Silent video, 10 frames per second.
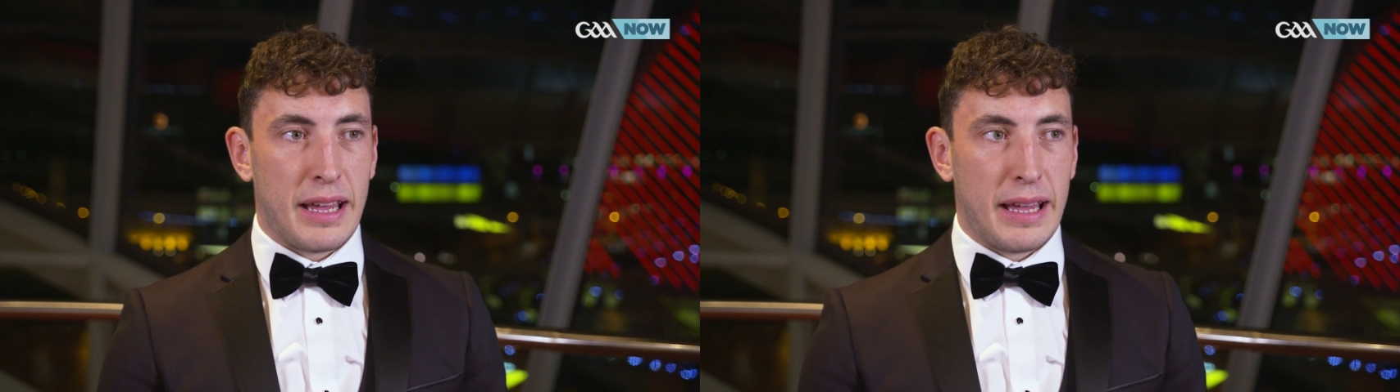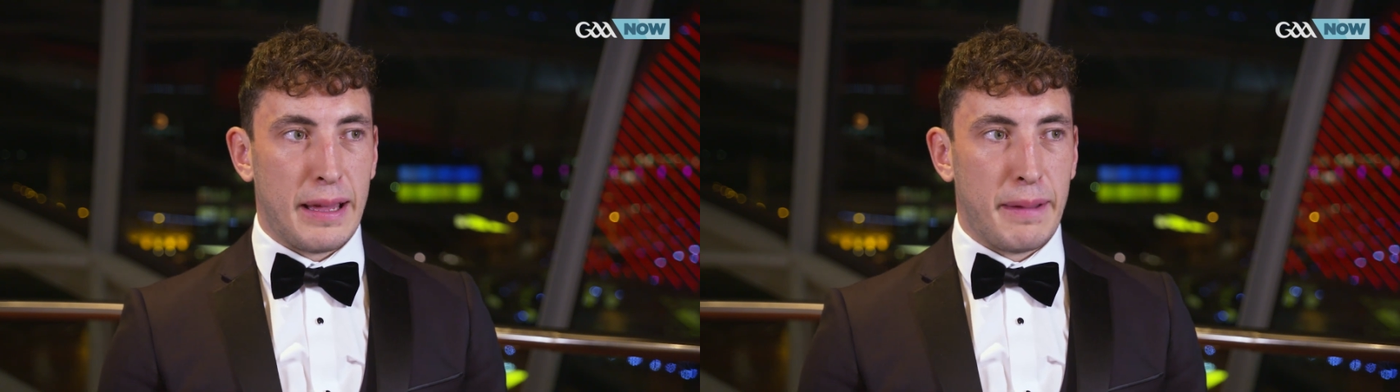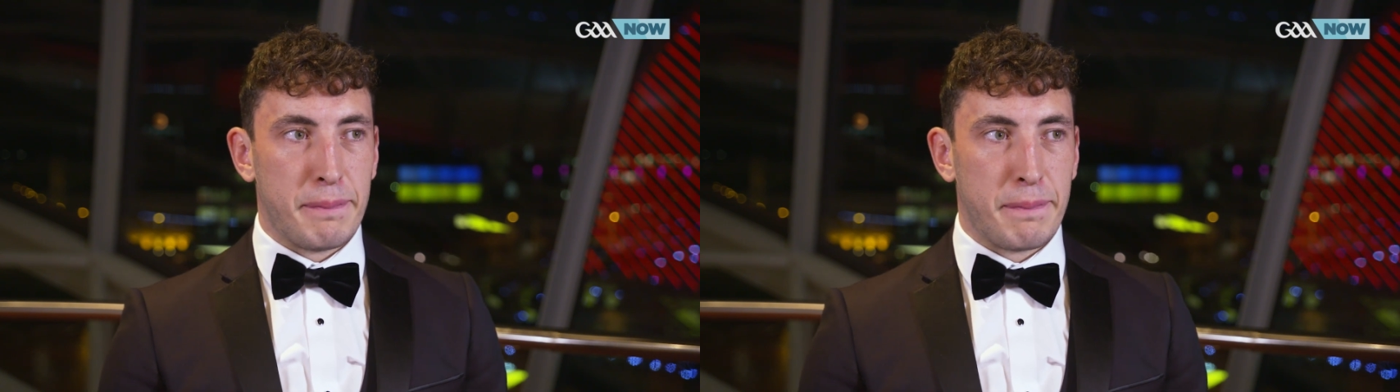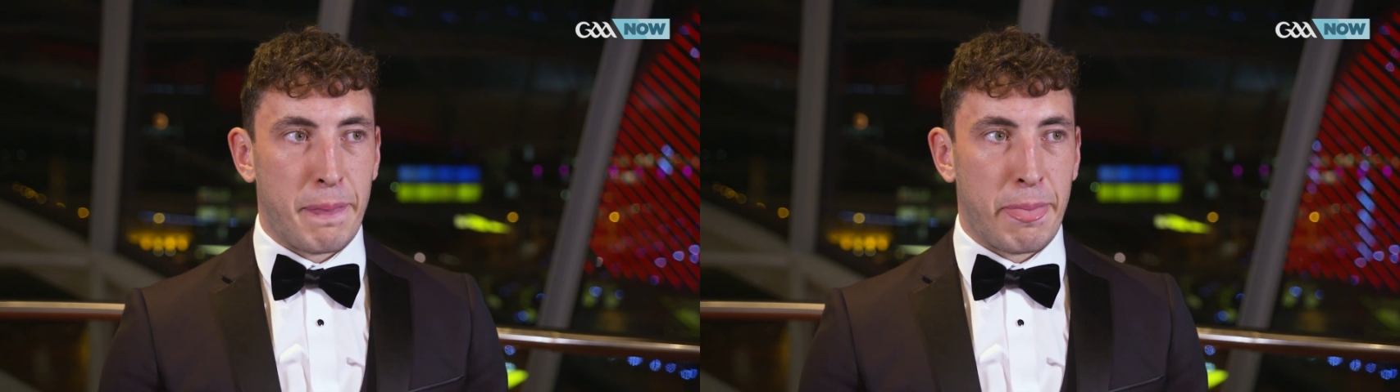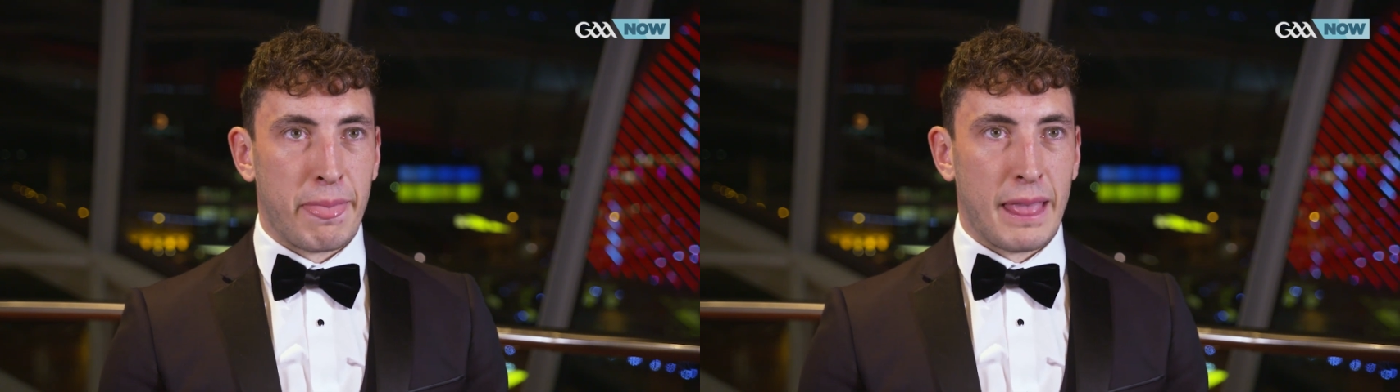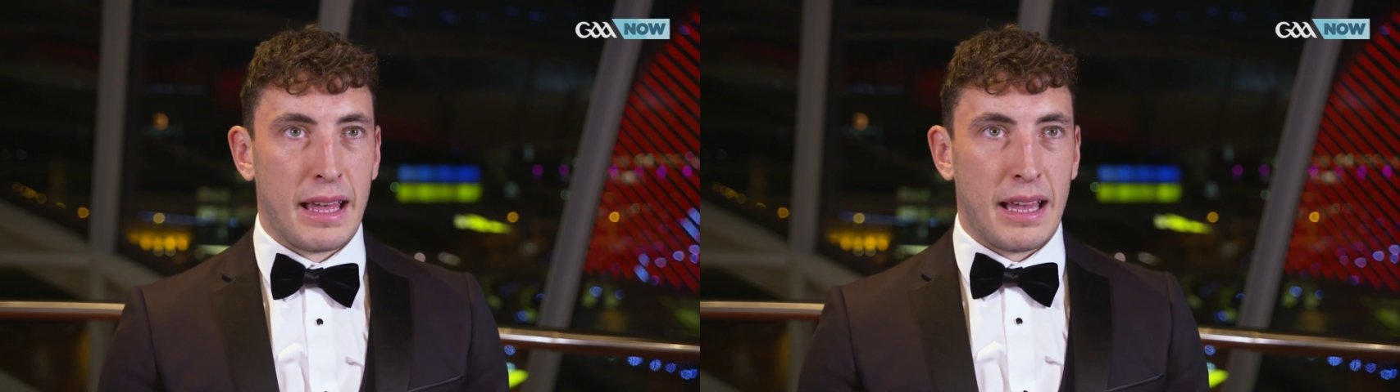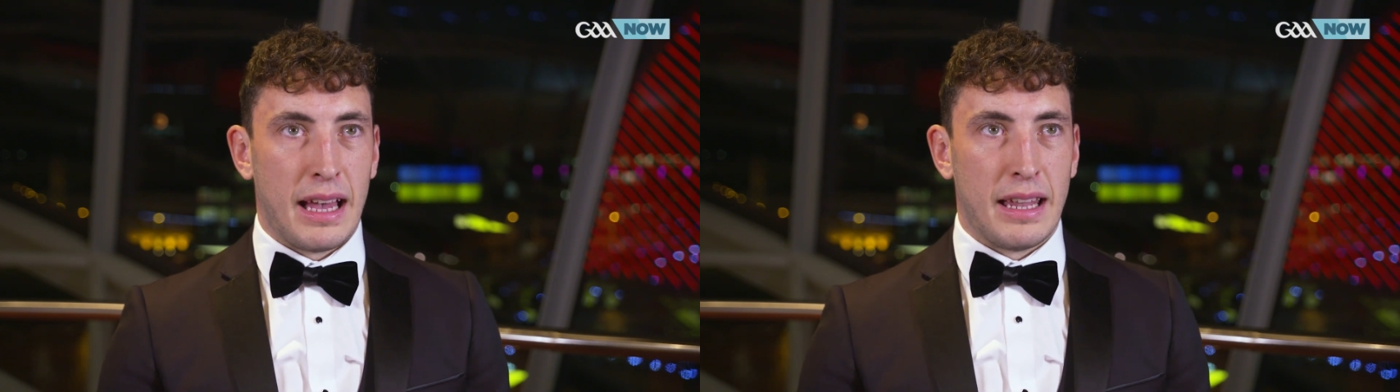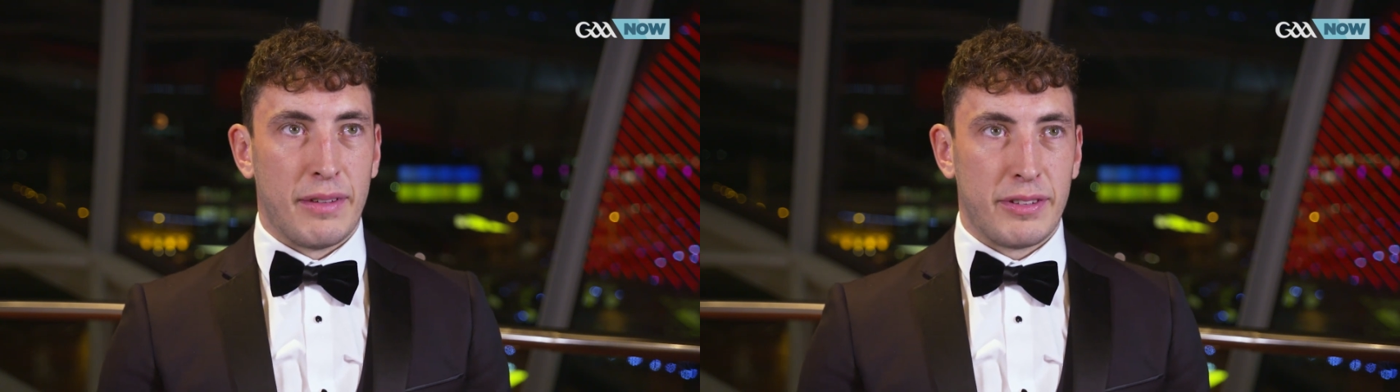Um,
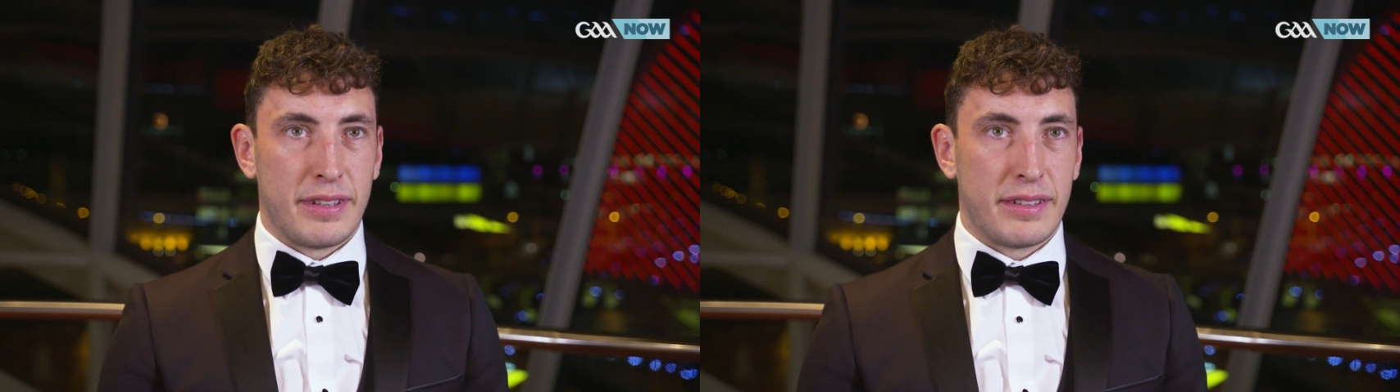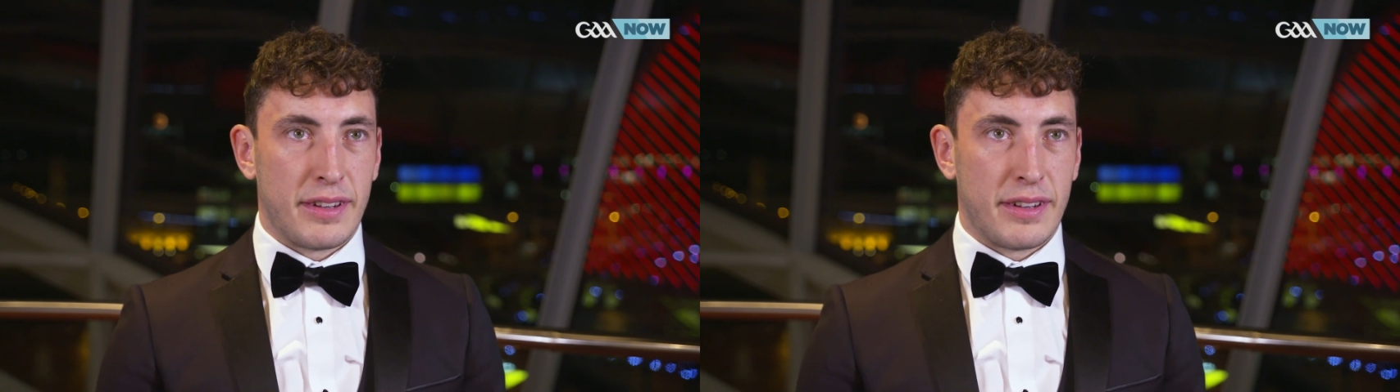and obviously,